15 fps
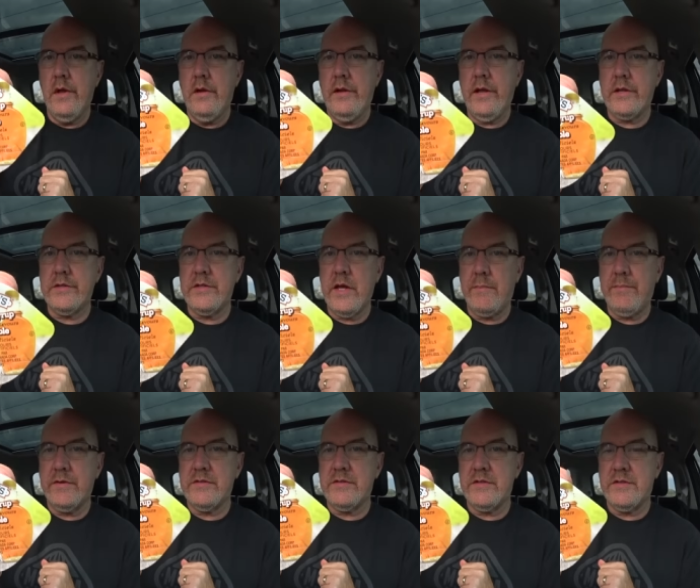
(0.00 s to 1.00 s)
Next up
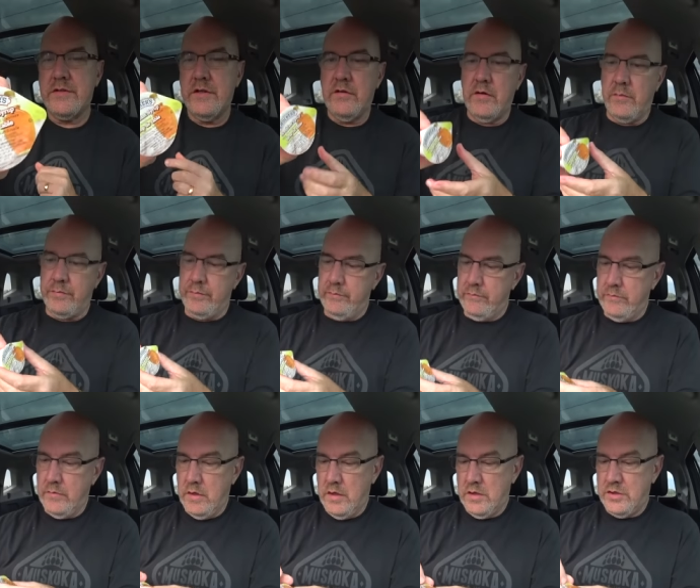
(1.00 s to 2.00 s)
is the syrup,
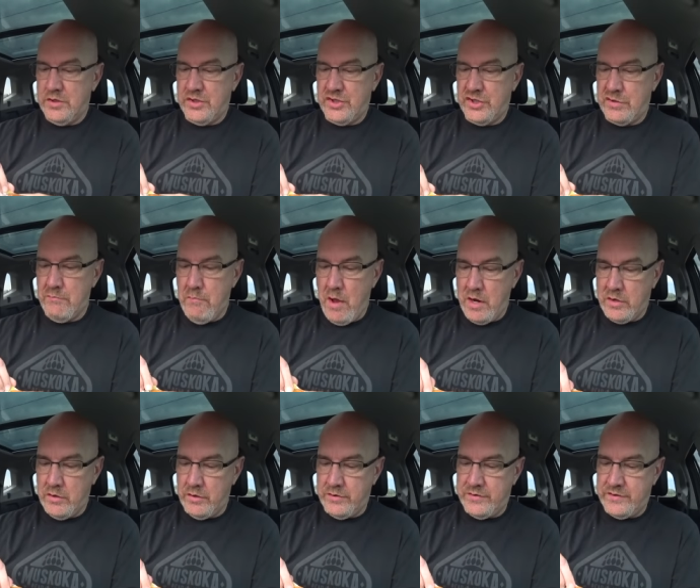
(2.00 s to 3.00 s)

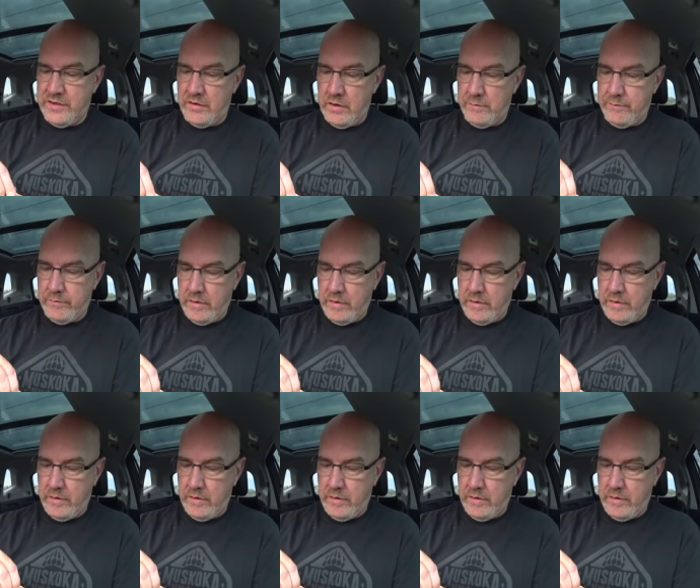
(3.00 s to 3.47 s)
Schmucker's syrup.